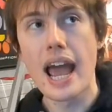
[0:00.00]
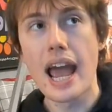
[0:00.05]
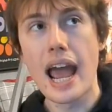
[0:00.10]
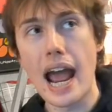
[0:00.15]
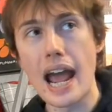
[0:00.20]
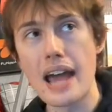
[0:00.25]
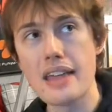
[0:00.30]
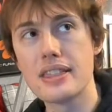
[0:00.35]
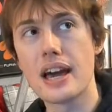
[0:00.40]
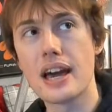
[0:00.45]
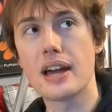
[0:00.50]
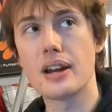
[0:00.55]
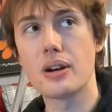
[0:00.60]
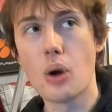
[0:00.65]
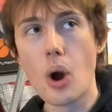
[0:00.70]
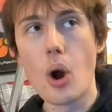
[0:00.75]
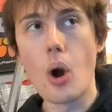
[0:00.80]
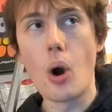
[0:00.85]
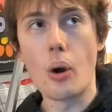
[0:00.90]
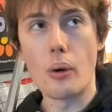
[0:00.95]
And then
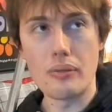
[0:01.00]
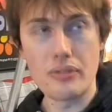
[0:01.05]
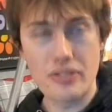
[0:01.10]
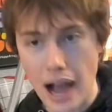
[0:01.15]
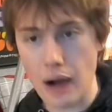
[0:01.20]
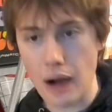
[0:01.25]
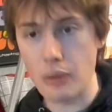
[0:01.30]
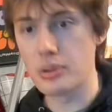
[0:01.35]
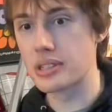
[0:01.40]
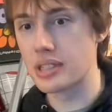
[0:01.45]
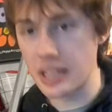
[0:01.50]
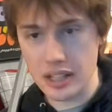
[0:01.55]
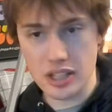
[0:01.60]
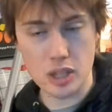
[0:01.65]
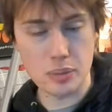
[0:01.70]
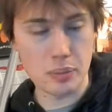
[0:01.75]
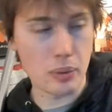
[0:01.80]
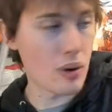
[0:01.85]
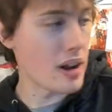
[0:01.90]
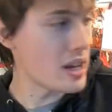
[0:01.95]
that was the
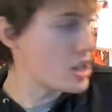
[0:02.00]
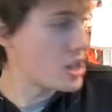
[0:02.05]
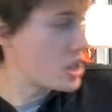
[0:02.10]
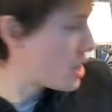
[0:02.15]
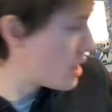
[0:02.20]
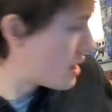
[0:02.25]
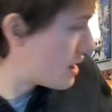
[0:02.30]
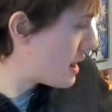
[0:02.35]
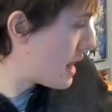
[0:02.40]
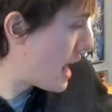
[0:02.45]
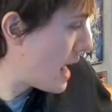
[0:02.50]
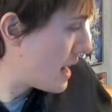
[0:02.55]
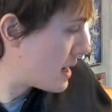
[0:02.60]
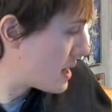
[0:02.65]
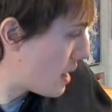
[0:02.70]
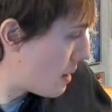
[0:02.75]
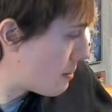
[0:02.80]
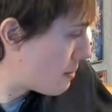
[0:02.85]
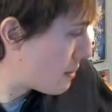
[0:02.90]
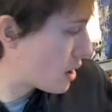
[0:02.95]
inspiration that
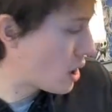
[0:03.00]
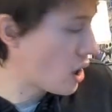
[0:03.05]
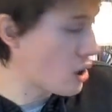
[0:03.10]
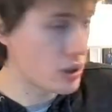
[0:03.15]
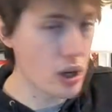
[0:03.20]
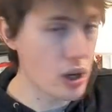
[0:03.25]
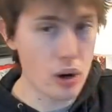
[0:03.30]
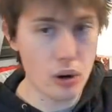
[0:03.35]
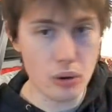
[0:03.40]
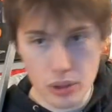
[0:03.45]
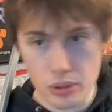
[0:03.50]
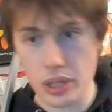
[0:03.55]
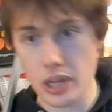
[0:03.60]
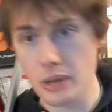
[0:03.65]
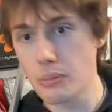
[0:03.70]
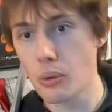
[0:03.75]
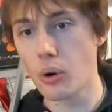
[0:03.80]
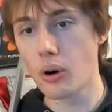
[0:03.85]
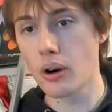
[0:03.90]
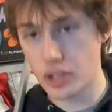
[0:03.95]
Makoto
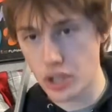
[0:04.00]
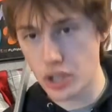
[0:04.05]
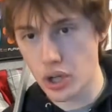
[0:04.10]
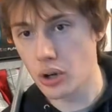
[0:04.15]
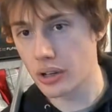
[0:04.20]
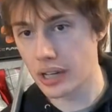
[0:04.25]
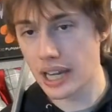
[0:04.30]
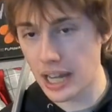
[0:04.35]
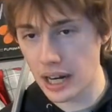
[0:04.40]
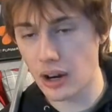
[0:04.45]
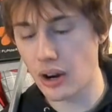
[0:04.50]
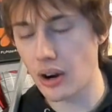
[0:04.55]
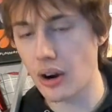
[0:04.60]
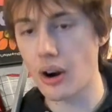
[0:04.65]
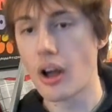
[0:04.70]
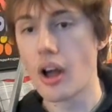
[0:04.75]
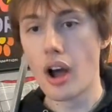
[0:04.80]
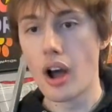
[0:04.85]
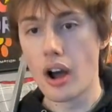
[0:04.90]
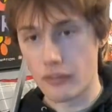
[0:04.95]
Yukimura took here
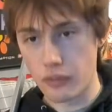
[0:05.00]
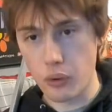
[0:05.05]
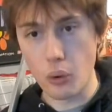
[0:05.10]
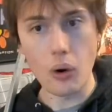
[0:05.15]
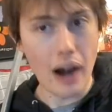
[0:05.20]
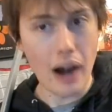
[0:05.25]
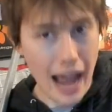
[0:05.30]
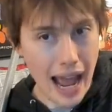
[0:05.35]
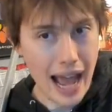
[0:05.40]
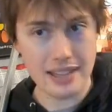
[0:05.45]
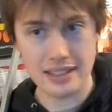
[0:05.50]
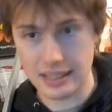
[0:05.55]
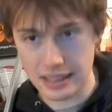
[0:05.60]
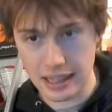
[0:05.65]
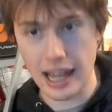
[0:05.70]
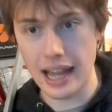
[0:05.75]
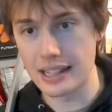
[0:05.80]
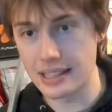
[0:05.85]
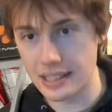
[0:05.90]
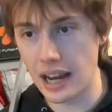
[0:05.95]
for
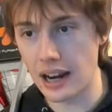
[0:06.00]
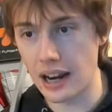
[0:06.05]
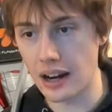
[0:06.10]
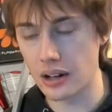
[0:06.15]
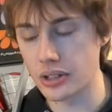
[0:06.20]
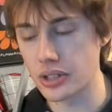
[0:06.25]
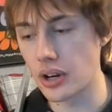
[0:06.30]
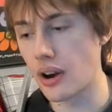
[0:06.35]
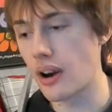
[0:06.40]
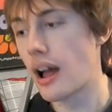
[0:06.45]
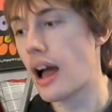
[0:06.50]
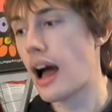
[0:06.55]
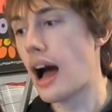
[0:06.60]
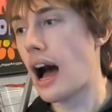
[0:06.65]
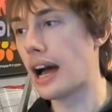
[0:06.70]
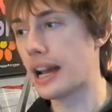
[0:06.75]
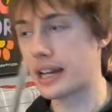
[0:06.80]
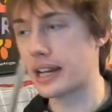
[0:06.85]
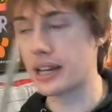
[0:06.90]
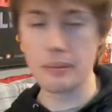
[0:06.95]
Askeladd's character.
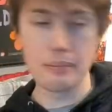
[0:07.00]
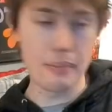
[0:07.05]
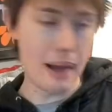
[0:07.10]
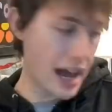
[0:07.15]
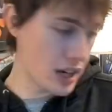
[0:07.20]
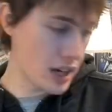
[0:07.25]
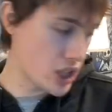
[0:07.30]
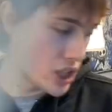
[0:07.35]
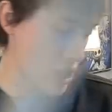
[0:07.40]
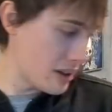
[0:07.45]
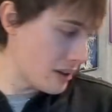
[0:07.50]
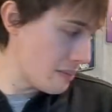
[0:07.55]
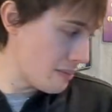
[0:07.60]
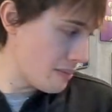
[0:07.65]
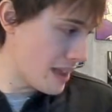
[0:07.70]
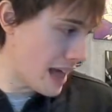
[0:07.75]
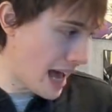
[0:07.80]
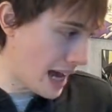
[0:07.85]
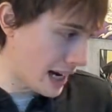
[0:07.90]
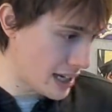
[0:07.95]
I can imagine
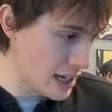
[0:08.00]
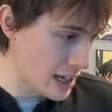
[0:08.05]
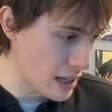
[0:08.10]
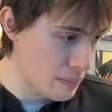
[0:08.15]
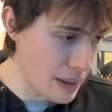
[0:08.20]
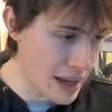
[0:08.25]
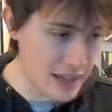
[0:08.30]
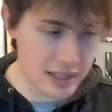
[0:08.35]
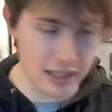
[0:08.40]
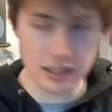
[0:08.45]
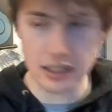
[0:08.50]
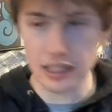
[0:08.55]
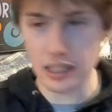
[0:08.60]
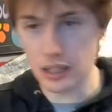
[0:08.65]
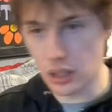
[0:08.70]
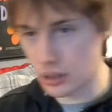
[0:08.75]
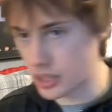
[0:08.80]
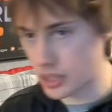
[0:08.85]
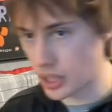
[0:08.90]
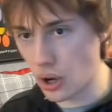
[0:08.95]
that he basically
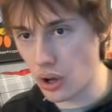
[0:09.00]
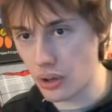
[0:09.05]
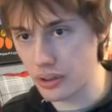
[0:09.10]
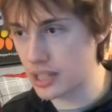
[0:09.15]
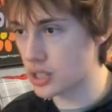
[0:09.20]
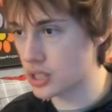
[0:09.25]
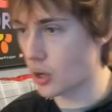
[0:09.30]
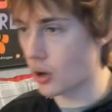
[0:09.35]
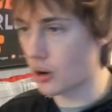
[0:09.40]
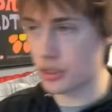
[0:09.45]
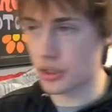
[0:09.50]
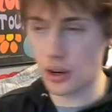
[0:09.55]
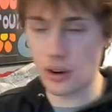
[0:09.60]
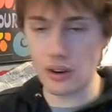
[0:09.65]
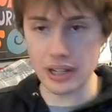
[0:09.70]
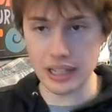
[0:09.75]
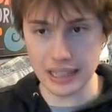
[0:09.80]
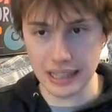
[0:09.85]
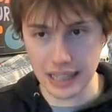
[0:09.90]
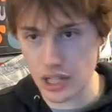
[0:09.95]
looked at all these
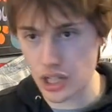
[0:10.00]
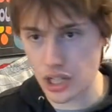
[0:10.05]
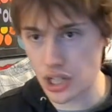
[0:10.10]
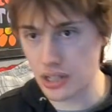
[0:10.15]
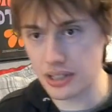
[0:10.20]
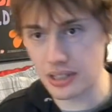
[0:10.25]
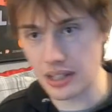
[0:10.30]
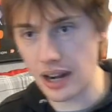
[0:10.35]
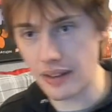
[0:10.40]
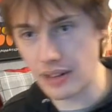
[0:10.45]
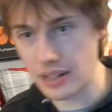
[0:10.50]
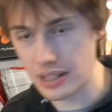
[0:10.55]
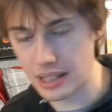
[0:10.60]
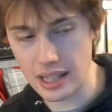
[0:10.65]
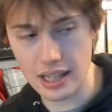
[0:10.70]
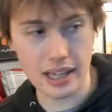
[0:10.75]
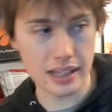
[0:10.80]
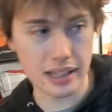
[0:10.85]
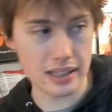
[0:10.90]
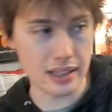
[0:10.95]
Arthurian legends and
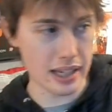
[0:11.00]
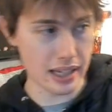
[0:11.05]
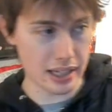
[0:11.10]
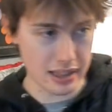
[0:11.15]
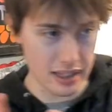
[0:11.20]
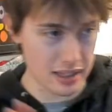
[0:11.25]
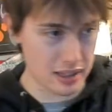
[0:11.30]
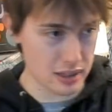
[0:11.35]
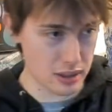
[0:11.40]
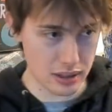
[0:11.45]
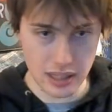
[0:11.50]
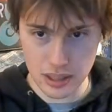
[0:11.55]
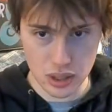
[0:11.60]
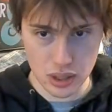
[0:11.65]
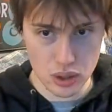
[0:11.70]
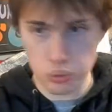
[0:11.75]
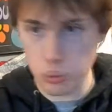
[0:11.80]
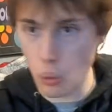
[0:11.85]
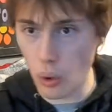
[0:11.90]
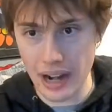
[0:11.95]
everything, and like, this
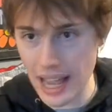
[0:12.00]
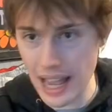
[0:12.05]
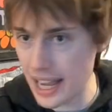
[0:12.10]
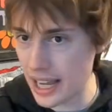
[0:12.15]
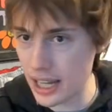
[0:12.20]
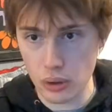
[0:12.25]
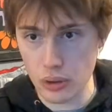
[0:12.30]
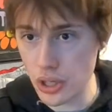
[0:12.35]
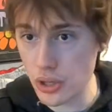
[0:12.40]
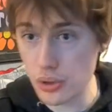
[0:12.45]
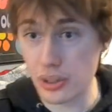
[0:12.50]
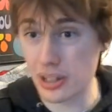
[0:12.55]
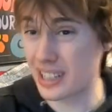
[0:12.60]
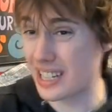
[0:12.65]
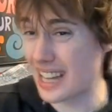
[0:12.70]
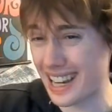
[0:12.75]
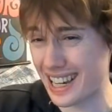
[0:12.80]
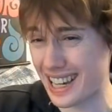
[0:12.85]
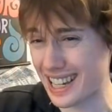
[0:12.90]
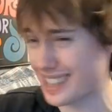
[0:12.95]
is one angle you could
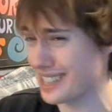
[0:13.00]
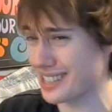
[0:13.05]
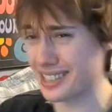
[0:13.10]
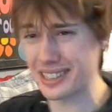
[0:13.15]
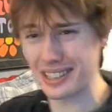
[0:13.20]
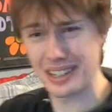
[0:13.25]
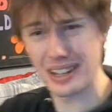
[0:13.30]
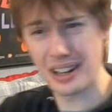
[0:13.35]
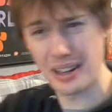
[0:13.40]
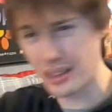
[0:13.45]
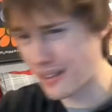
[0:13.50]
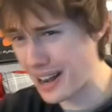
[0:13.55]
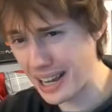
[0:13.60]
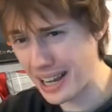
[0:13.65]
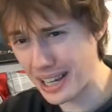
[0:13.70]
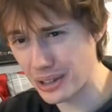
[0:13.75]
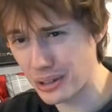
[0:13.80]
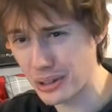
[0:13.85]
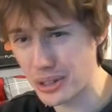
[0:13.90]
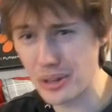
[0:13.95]
take it, this is another
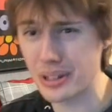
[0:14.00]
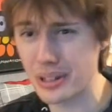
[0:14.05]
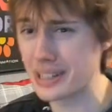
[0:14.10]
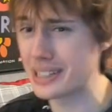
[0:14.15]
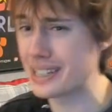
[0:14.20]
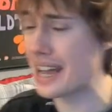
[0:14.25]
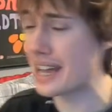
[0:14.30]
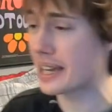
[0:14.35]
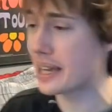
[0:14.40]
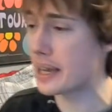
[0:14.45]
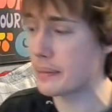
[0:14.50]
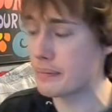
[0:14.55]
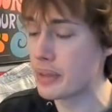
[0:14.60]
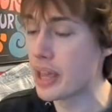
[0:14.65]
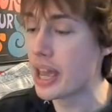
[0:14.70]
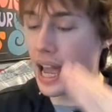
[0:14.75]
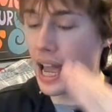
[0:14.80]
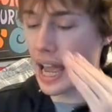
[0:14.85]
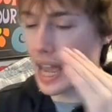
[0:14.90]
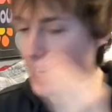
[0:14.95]
angle you could take it,
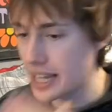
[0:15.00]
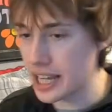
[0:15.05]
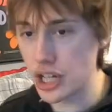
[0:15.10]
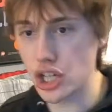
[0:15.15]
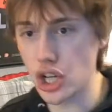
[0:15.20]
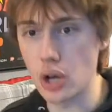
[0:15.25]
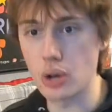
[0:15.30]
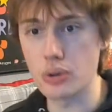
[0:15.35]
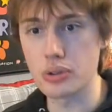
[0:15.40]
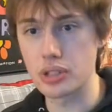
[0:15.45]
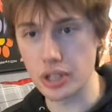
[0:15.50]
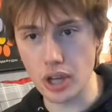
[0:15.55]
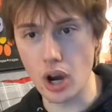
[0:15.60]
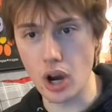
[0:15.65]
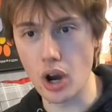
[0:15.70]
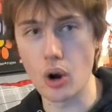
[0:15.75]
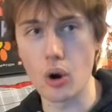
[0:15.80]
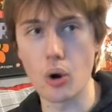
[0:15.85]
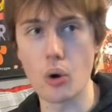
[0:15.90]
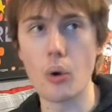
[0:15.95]
and he chose to
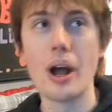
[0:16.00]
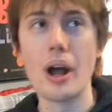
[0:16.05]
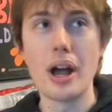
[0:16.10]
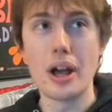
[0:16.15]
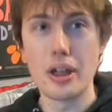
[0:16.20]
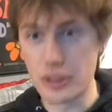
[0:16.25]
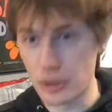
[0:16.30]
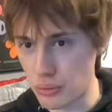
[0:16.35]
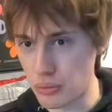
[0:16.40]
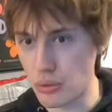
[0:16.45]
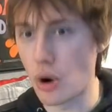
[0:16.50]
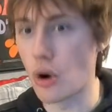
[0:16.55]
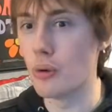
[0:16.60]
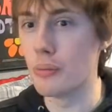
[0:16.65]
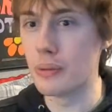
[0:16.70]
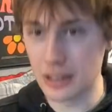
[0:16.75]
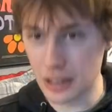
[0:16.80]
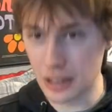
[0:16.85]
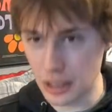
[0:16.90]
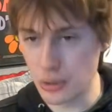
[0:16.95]
go the
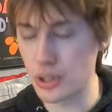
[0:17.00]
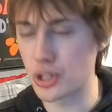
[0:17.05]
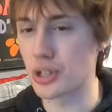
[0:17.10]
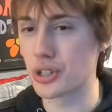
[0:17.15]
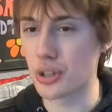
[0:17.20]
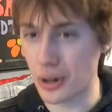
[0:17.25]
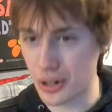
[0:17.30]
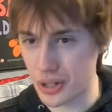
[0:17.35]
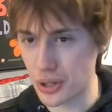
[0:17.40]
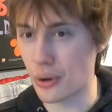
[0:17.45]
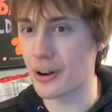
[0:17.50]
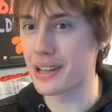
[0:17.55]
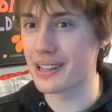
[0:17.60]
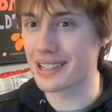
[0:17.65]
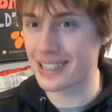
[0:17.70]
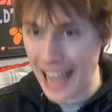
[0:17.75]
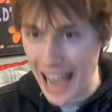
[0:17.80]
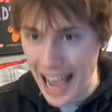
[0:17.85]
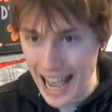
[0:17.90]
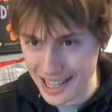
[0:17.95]
Roman Lucius Artorius
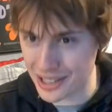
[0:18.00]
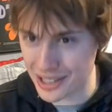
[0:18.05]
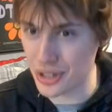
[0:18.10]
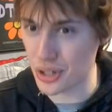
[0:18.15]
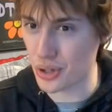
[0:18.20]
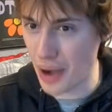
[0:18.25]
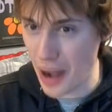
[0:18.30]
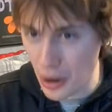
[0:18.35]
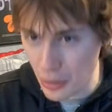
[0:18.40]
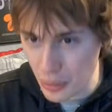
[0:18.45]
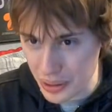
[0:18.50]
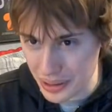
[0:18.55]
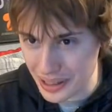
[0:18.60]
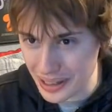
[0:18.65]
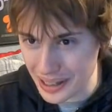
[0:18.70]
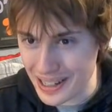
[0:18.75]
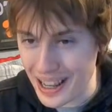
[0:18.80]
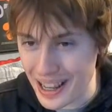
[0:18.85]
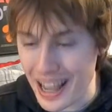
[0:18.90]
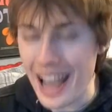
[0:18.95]
Castus route with
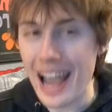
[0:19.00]
it.